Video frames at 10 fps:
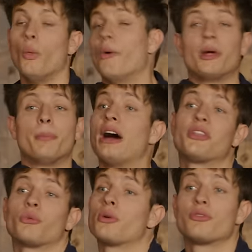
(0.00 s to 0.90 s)
what
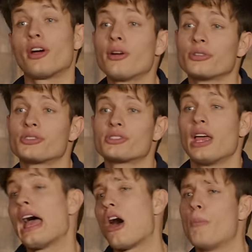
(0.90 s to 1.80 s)
about the reverse?
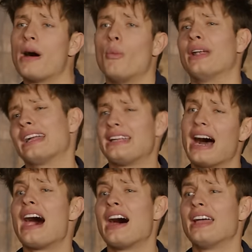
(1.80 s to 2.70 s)
How about when a
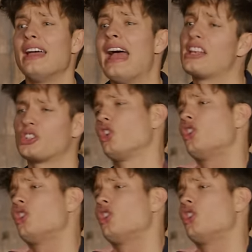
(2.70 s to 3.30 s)
guy has a